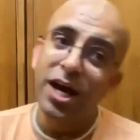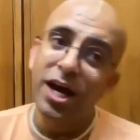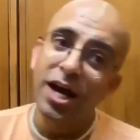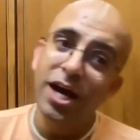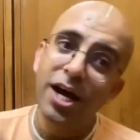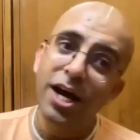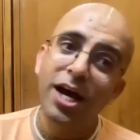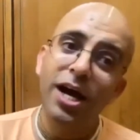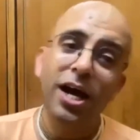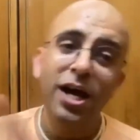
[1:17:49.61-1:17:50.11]

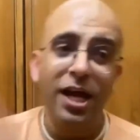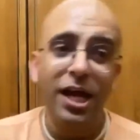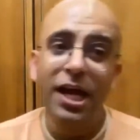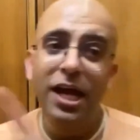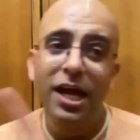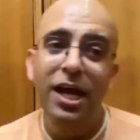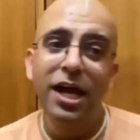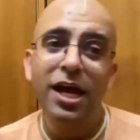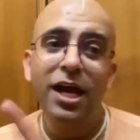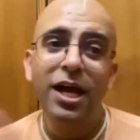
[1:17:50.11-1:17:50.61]

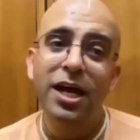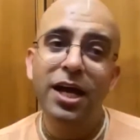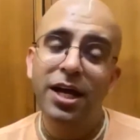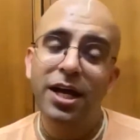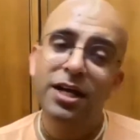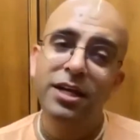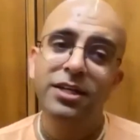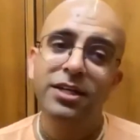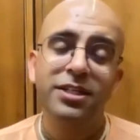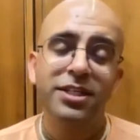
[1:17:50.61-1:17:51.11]

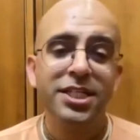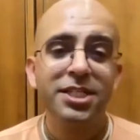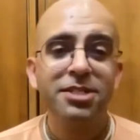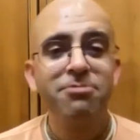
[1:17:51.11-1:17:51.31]
And